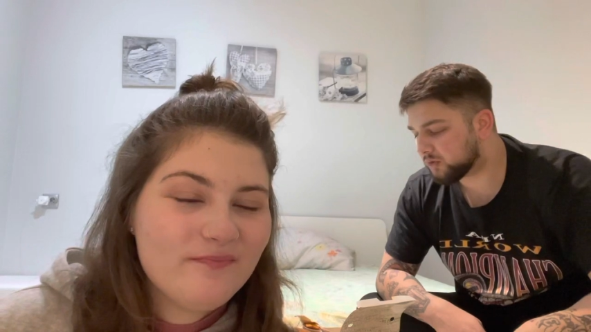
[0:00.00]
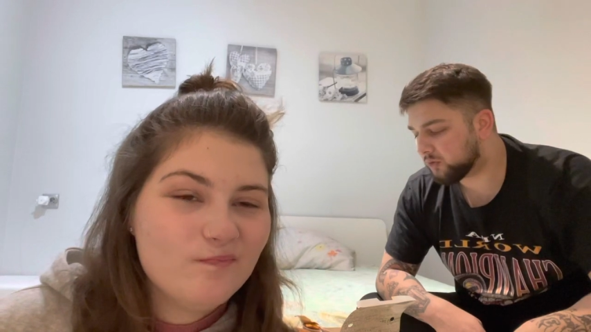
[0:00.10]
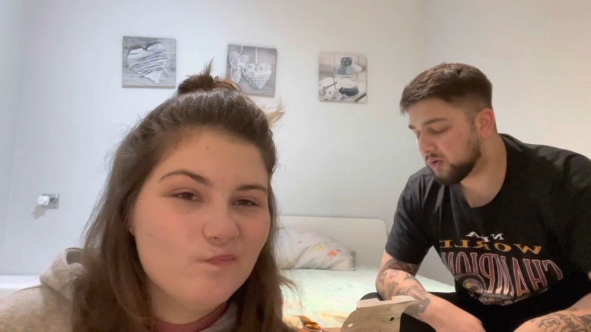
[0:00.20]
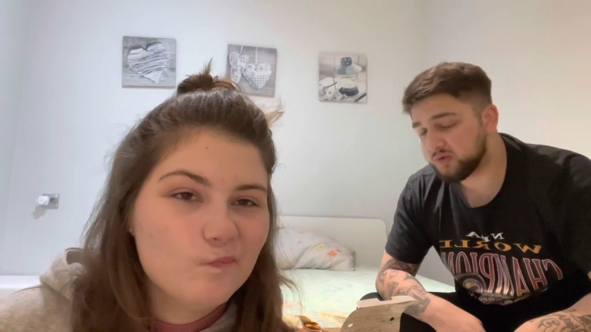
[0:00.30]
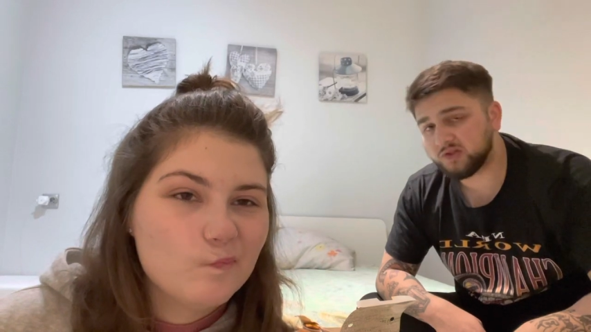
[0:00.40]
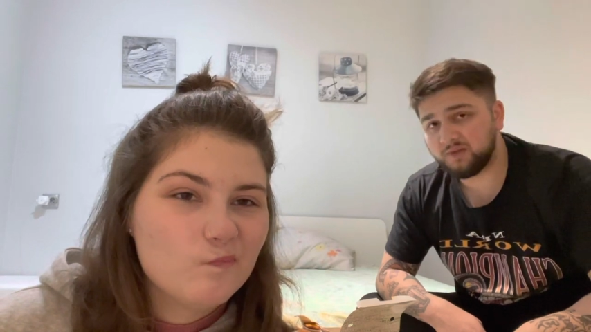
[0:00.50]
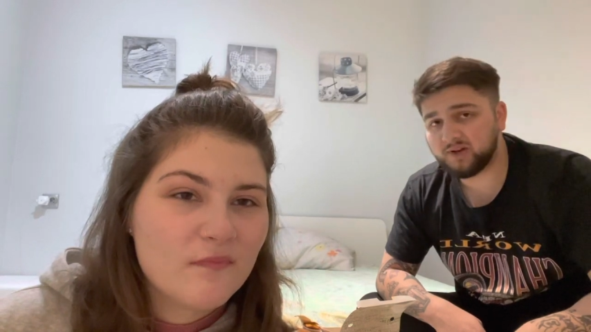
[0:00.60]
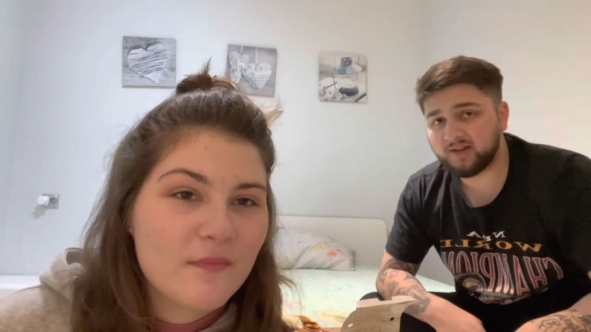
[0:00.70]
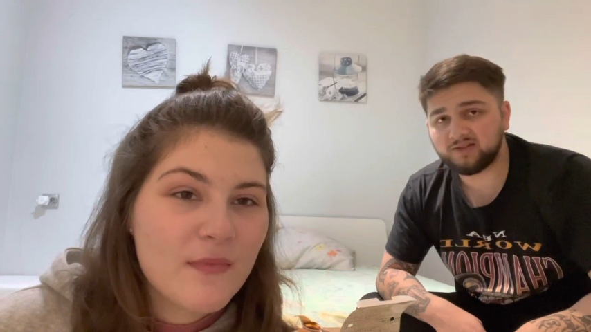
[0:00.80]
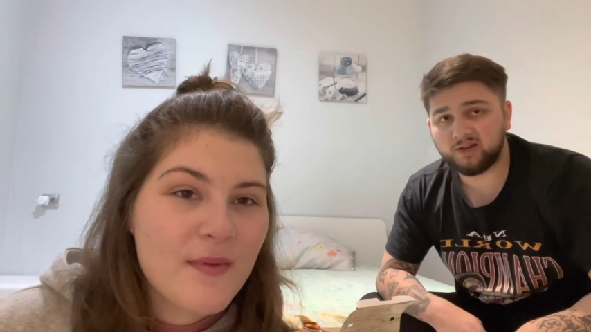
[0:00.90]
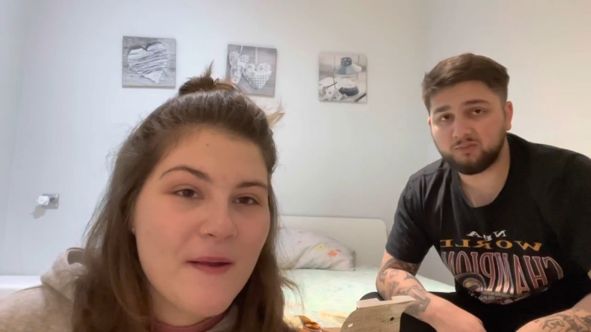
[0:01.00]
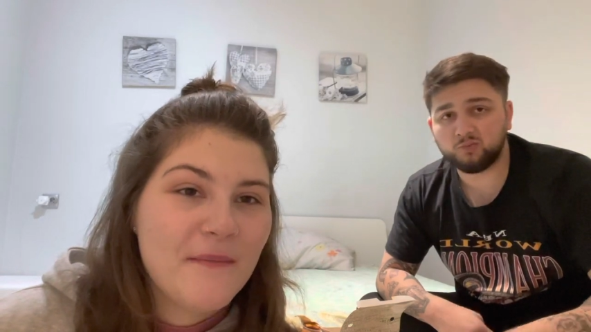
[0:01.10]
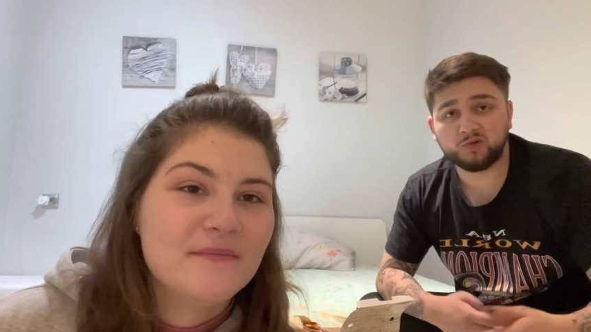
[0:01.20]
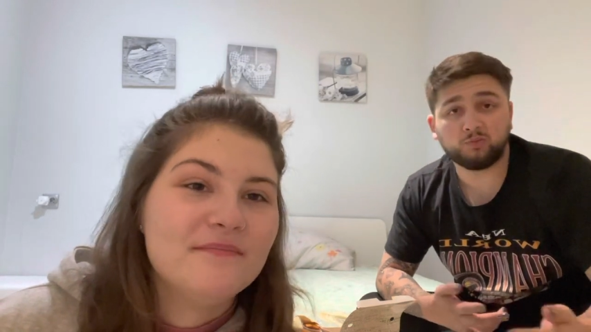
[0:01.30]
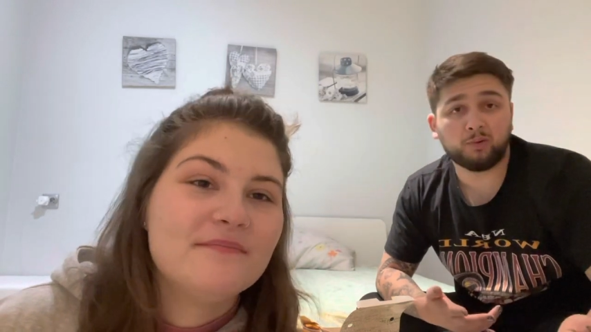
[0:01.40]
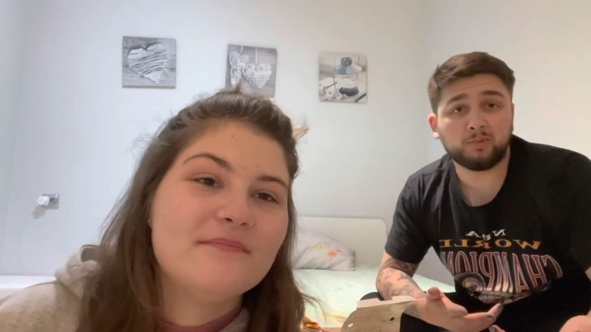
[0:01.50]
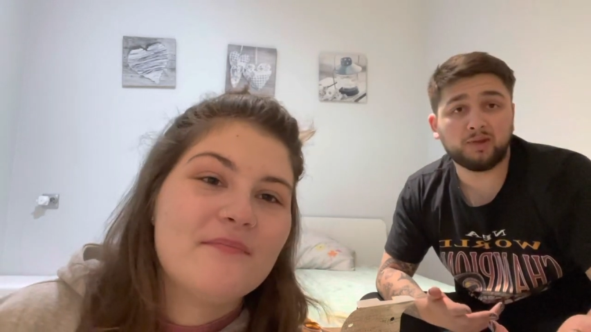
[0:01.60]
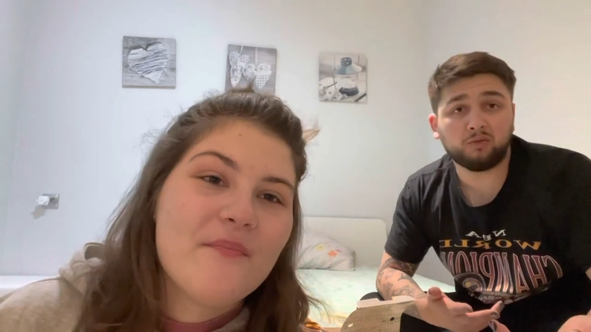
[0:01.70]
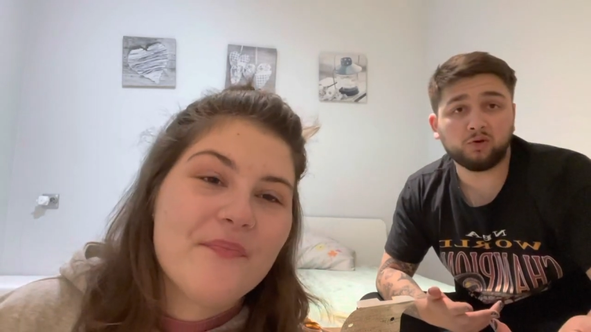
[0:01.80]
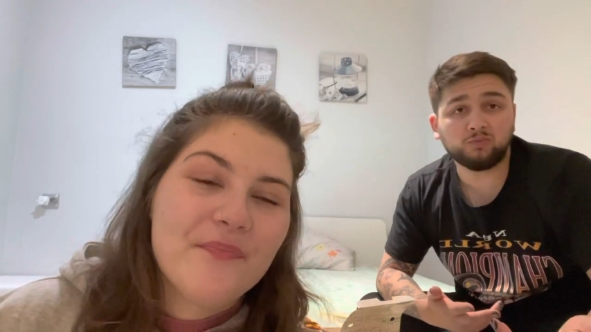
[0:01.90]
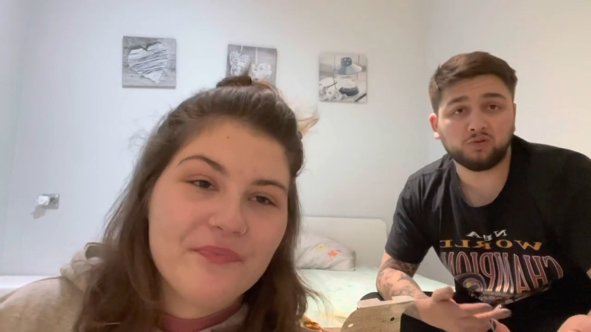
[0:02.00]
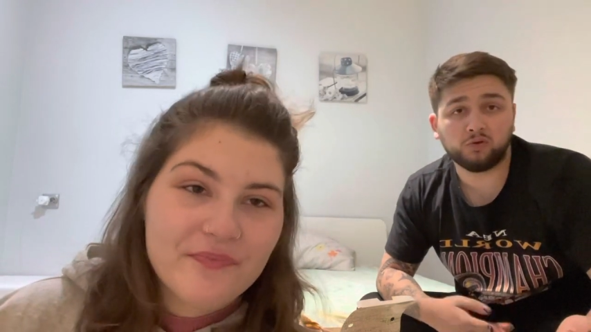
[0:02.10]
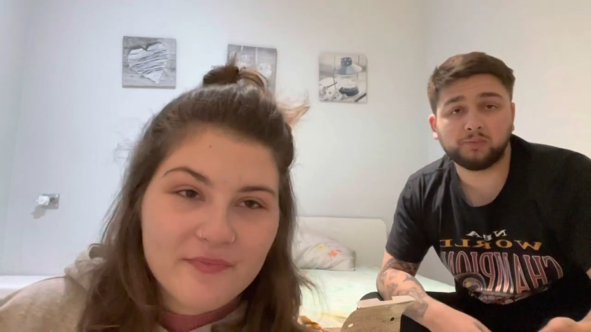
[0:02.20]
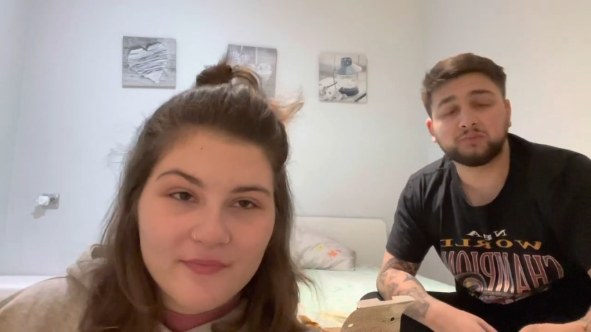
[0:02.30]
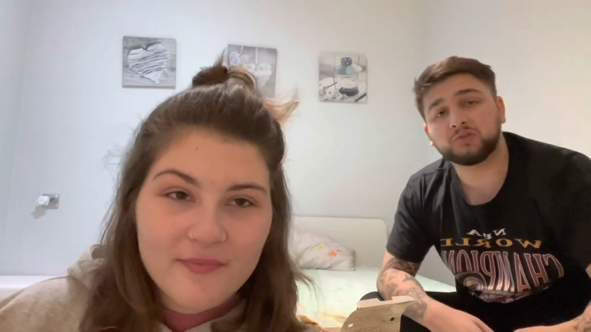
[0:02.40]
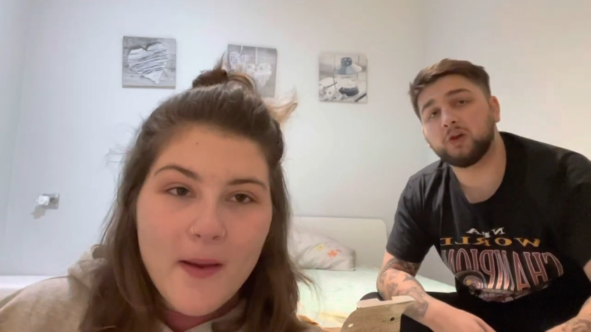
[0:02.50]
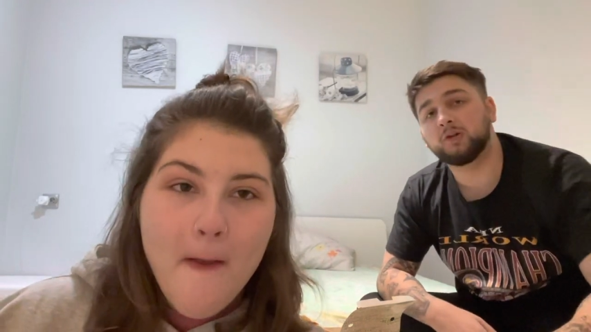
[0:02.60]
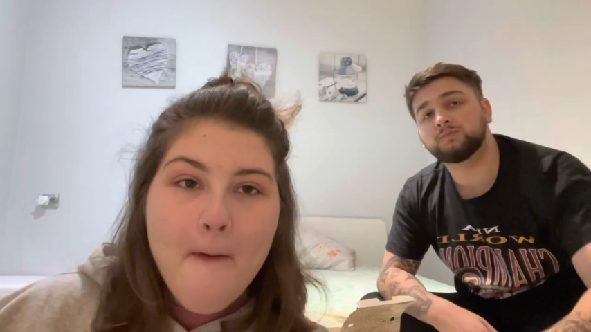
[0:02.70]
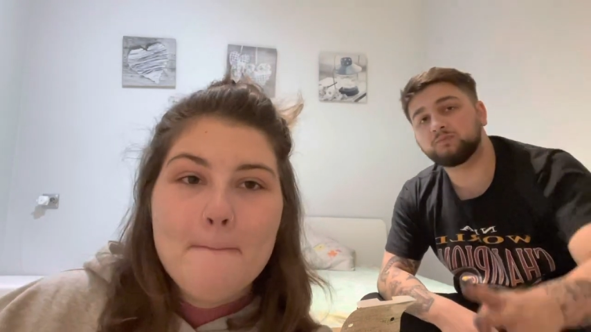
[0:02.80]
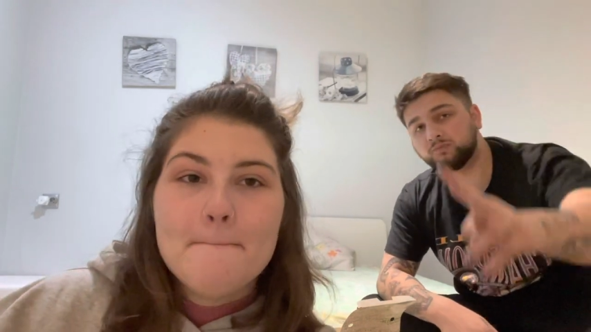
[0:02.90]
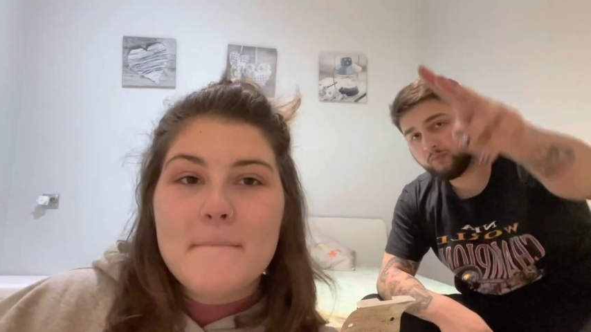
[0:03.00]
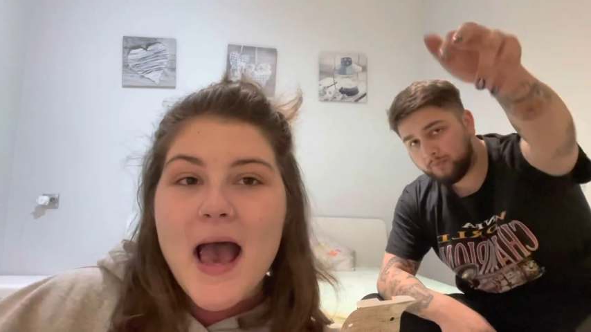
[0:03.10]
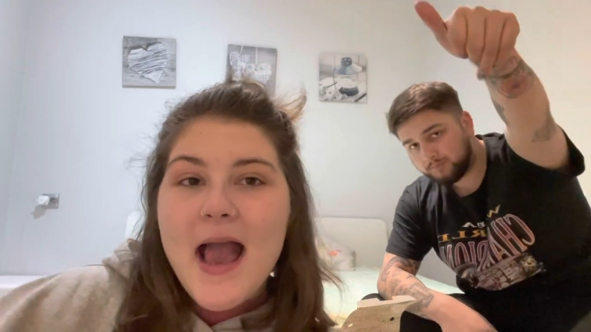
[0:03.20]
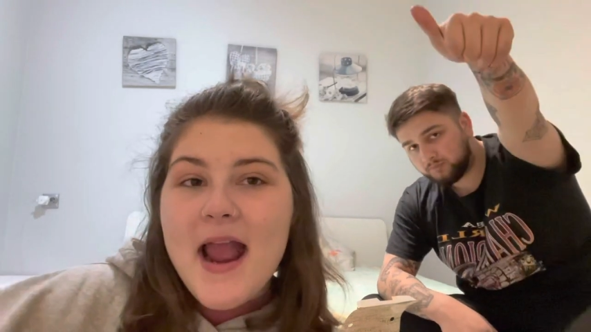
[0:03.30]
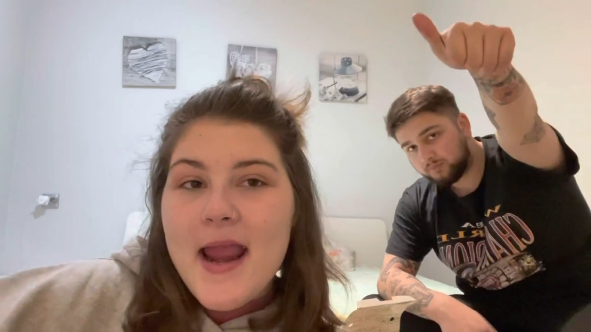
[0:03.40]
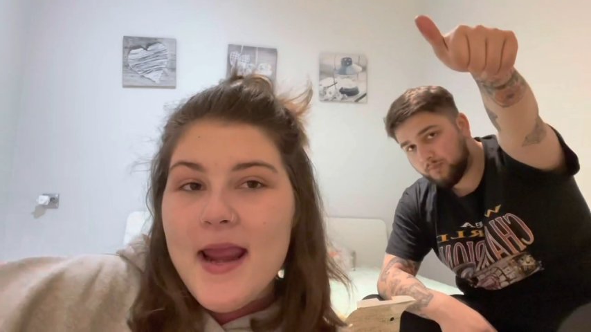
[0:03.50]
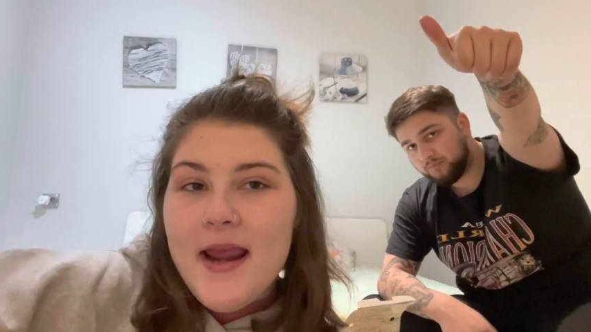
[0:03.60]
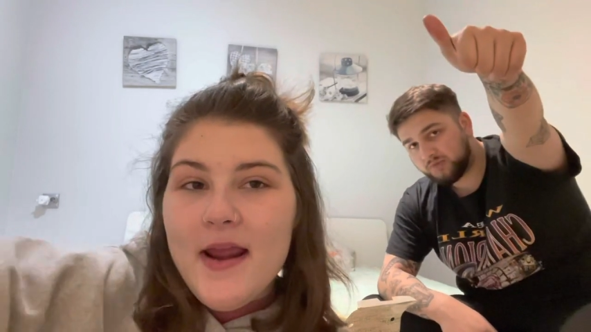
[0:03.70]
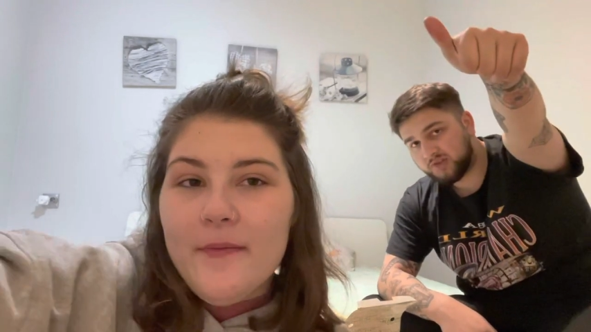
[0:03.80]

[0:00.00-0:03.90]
Speaker 1: we will see you in the next segment which will probably be a room tour so Bye.